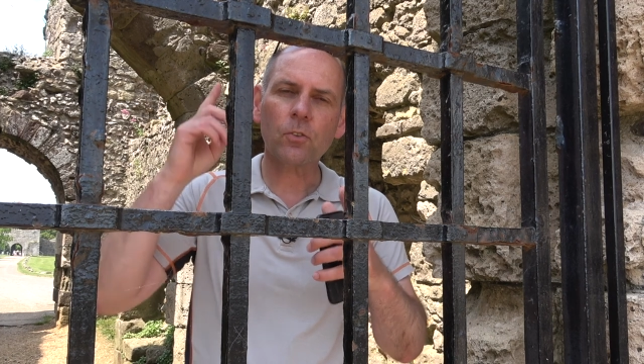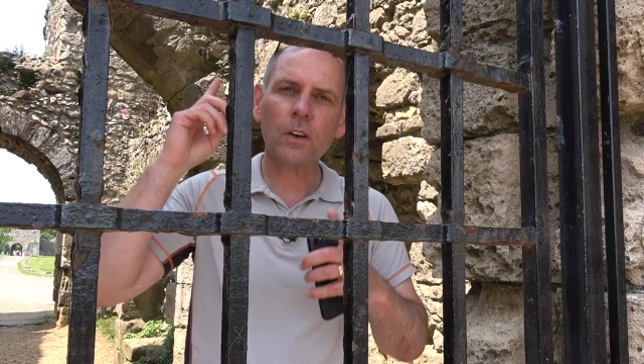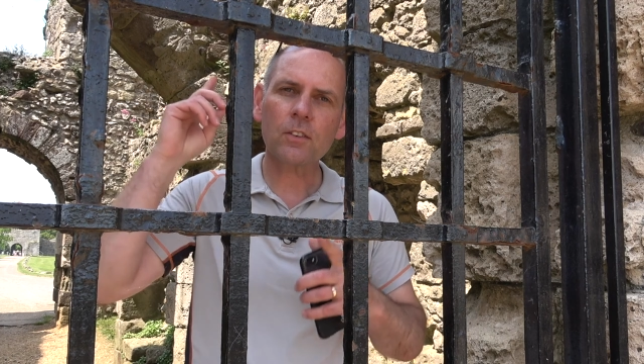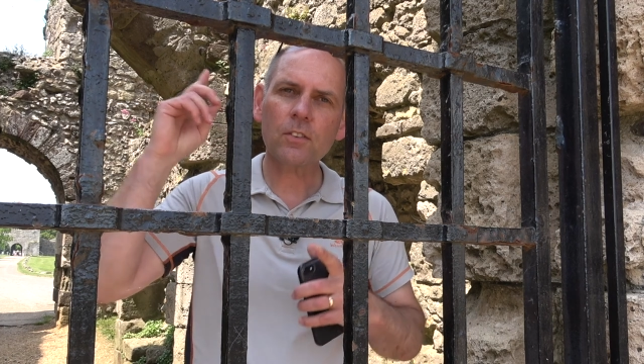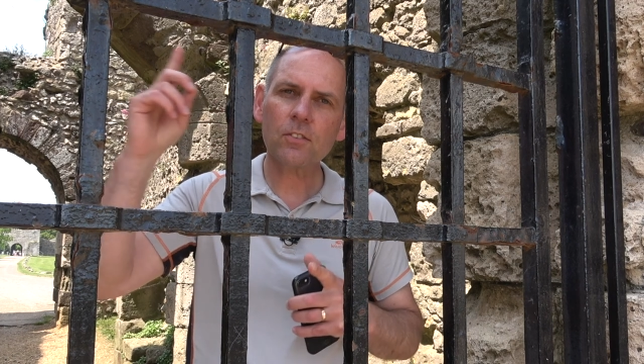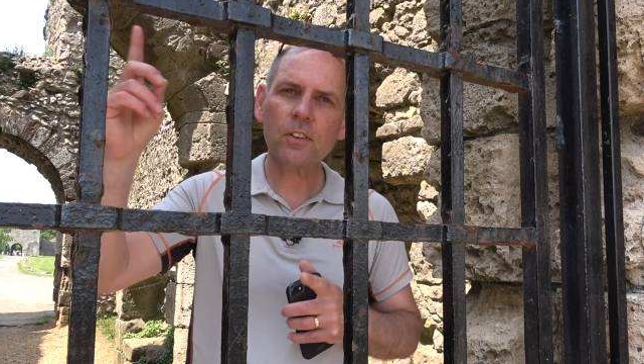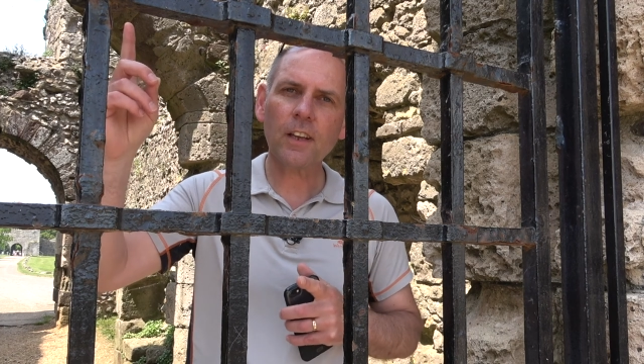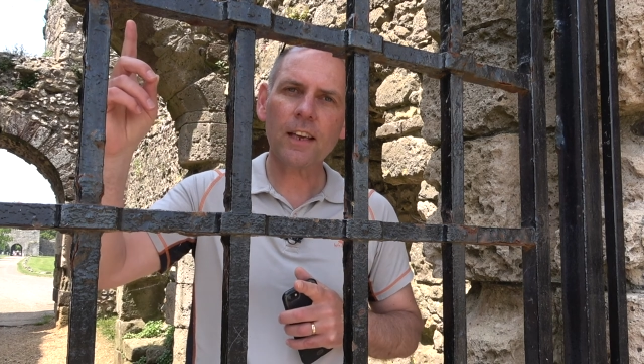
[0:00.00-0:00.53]

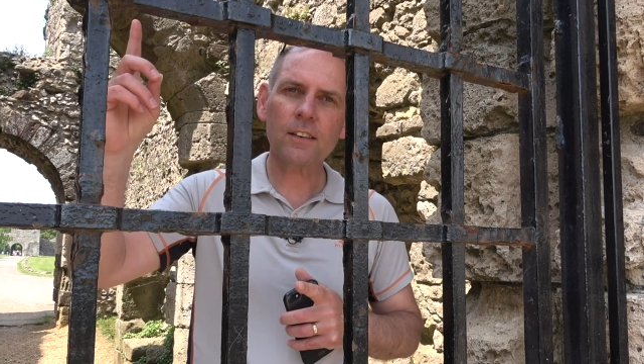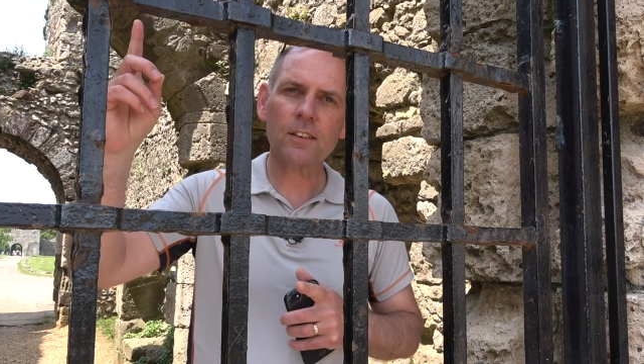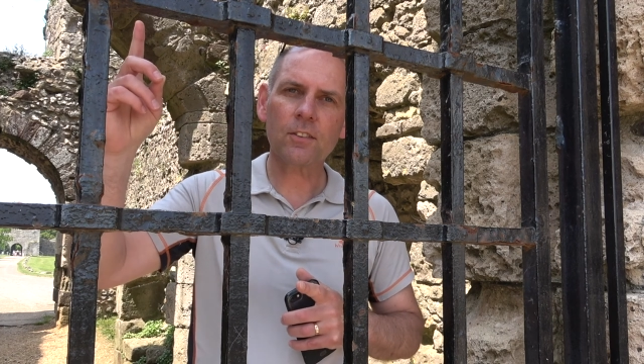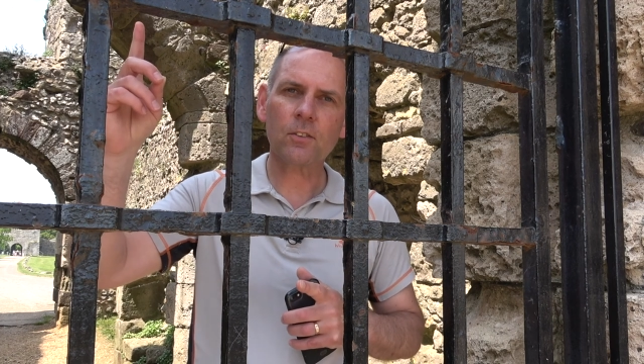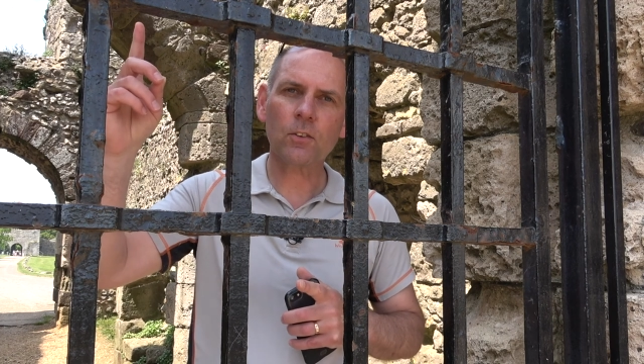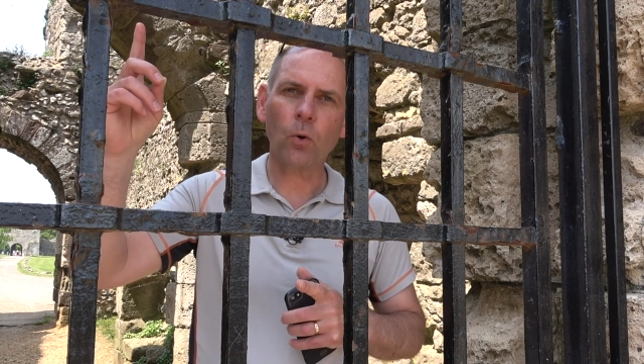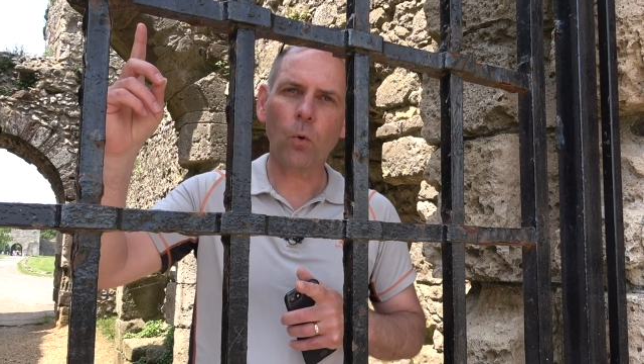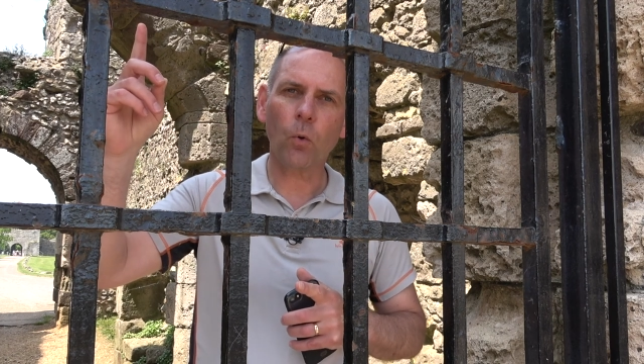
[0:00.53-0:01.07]
understand
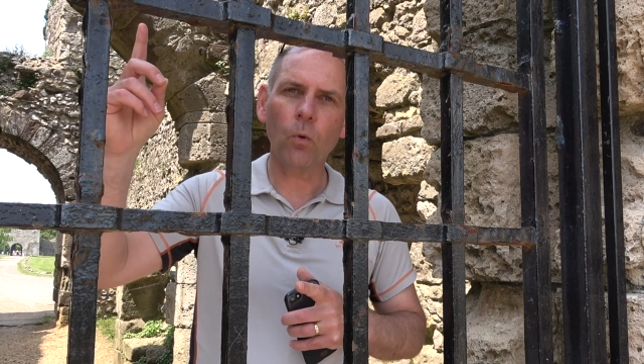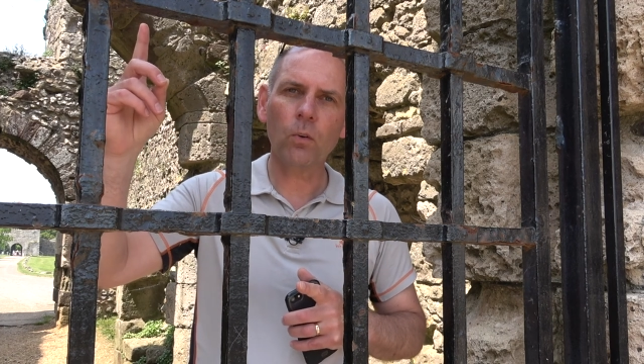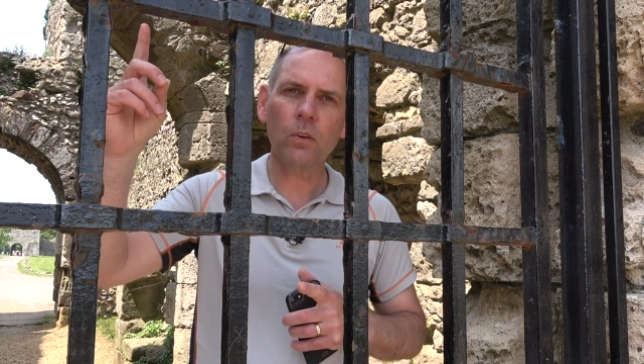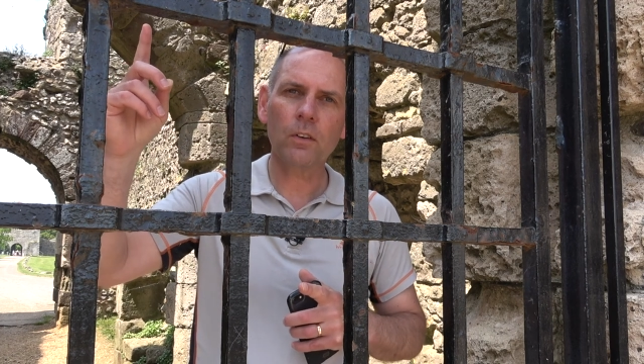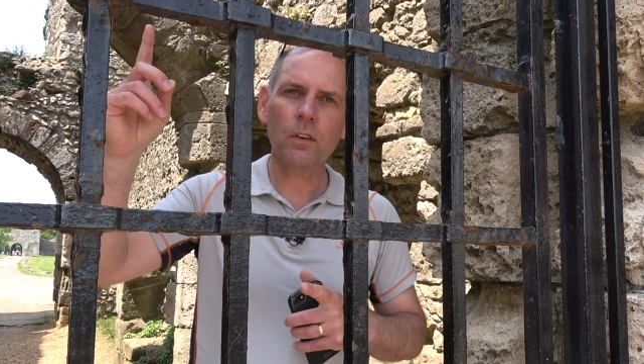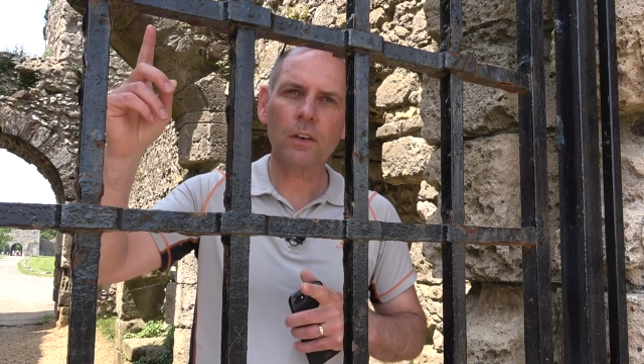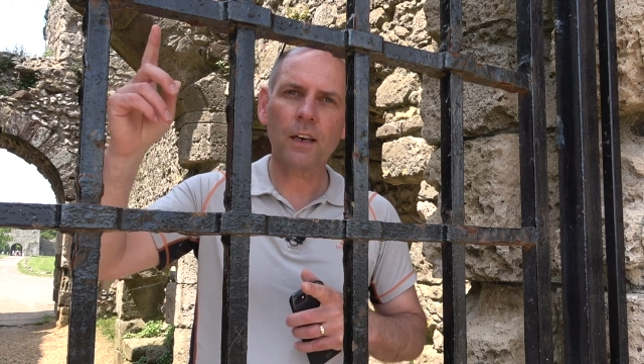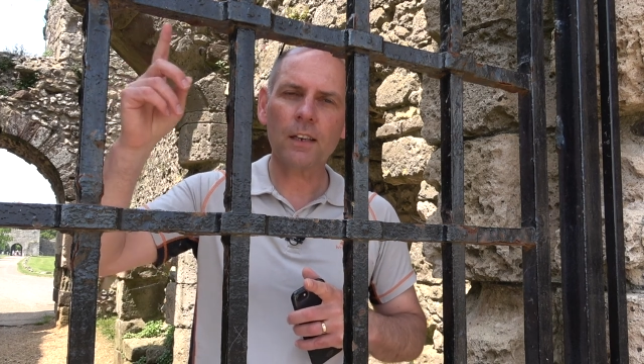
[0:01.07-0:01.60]
his call,
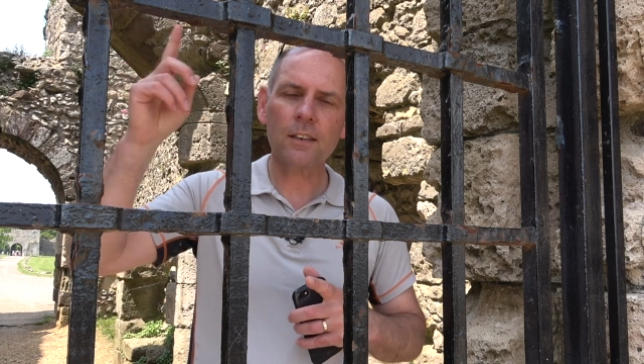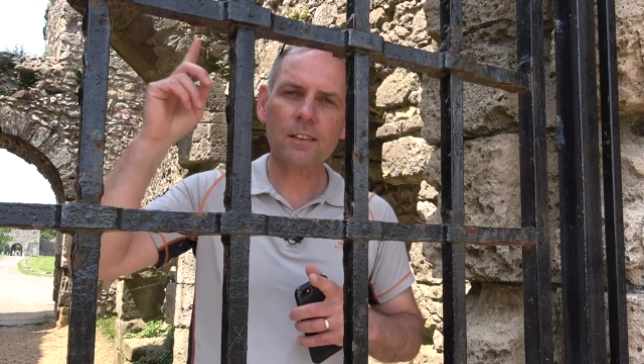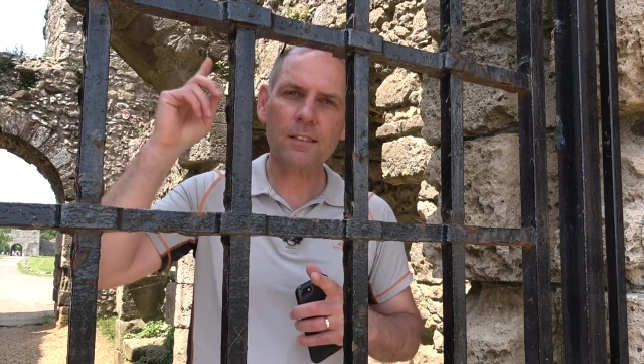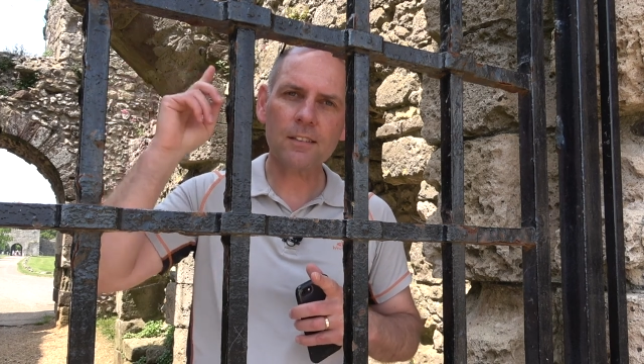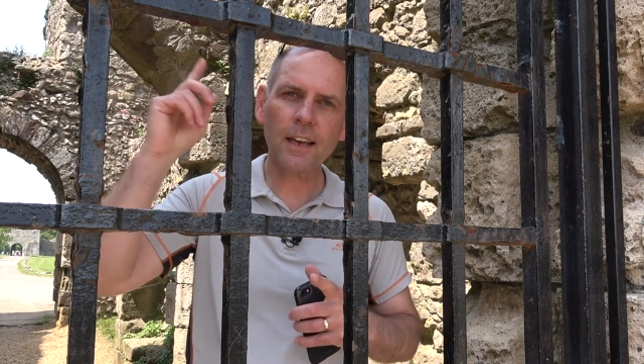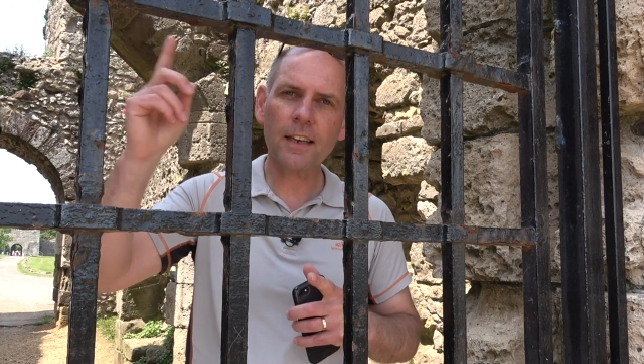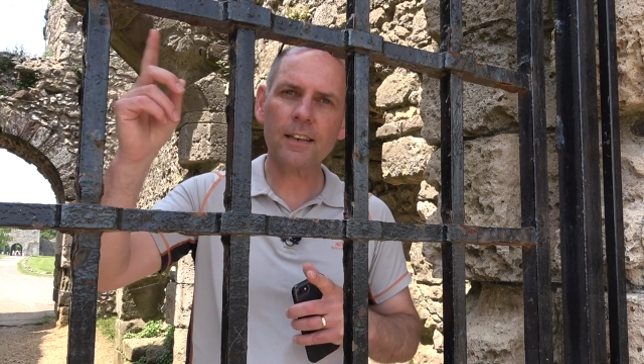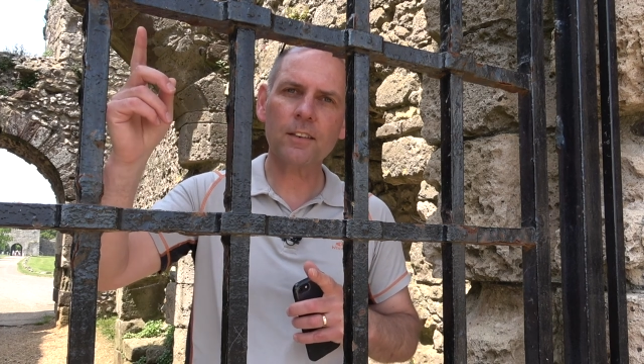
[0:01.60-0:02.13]

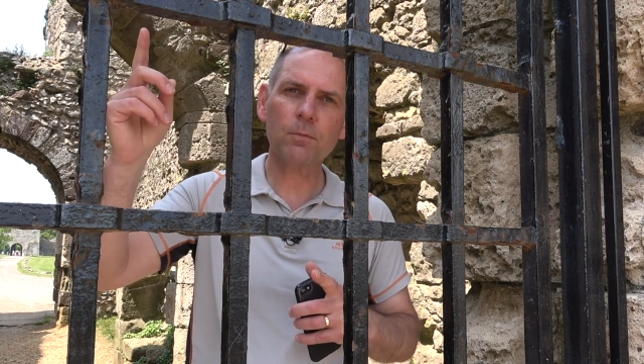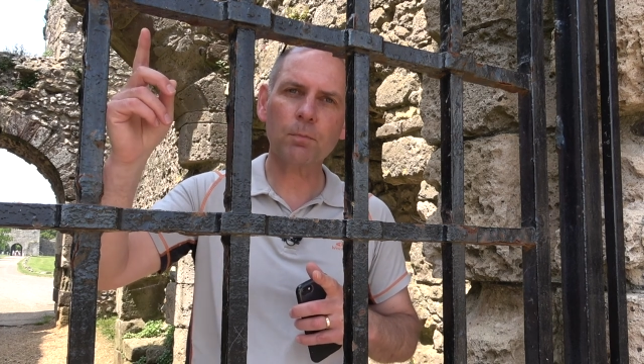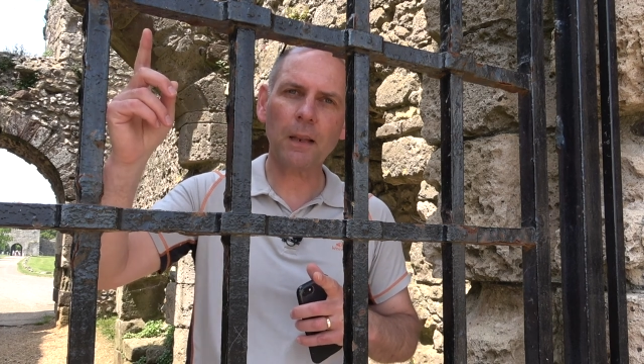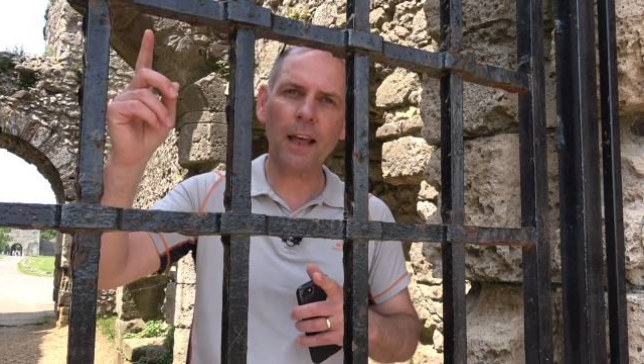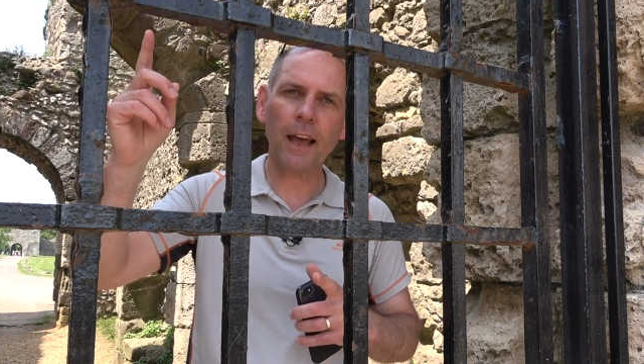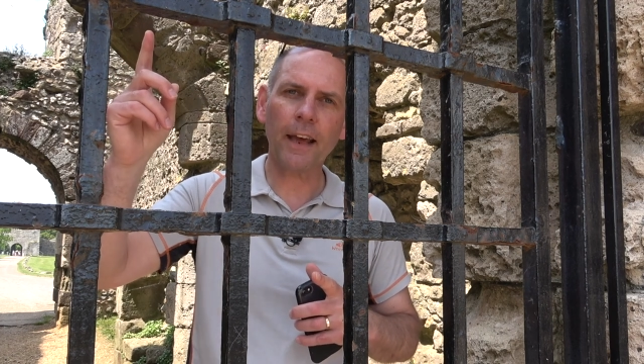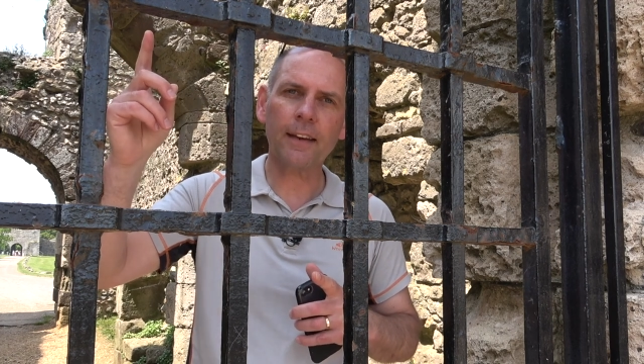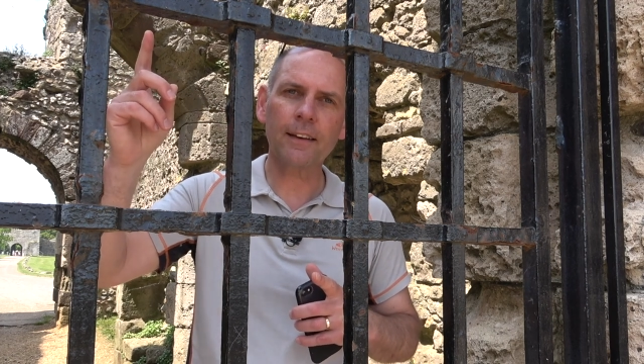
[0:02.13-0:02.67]
understand his
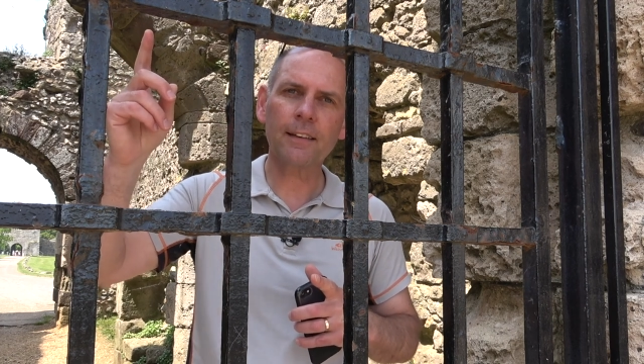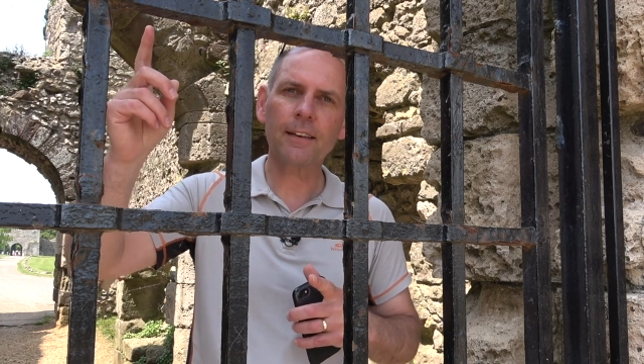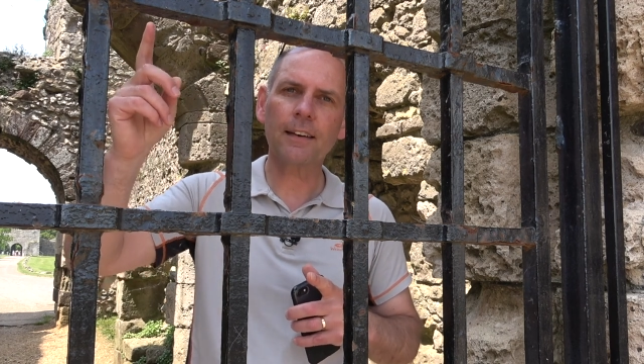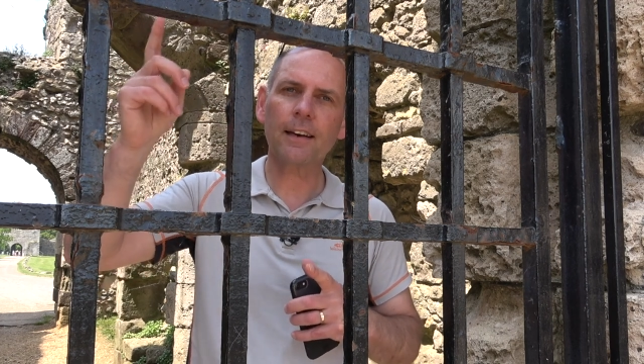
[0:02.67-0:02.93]
plan,